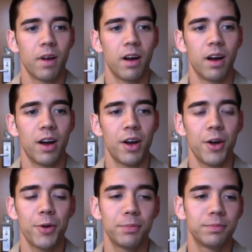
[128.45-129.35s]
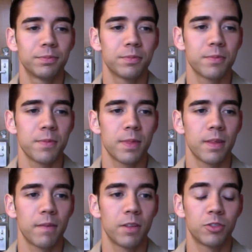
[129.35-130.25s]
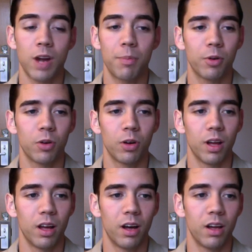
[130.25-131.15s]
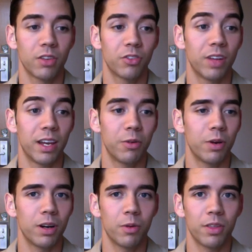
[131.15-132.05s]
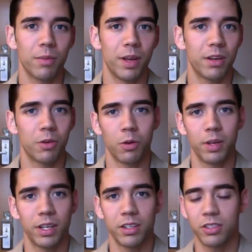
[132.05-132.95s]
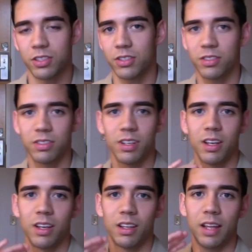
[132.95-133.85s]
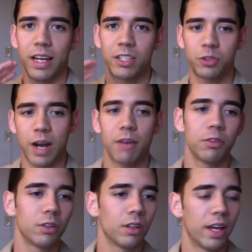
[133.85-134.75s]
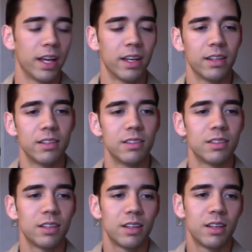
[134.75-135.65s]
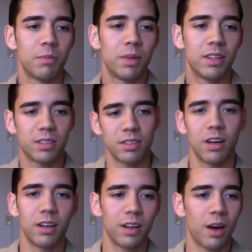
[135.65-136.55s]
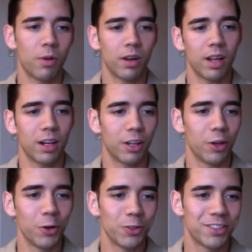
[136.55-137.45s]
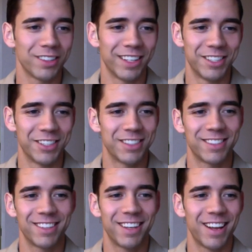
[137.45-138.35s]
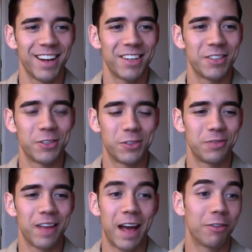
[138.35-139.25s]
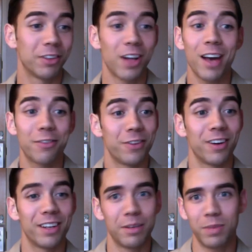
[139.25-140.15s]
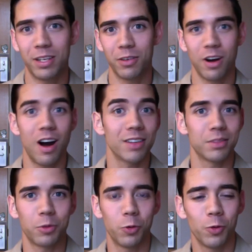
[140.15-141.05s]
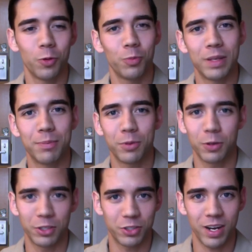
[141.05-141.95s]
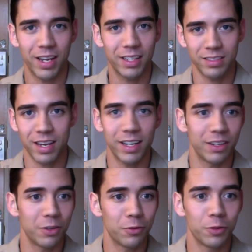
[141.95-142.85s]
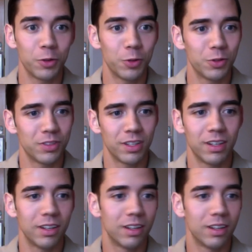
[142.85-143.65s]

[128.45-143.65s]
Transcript: Tropical. Honestly, anywhere with Amanda where we can just like travel and be in the sun and not wear a lot of clothes and just have a lot of fun and meet awesome, cool people and try exciting new foods and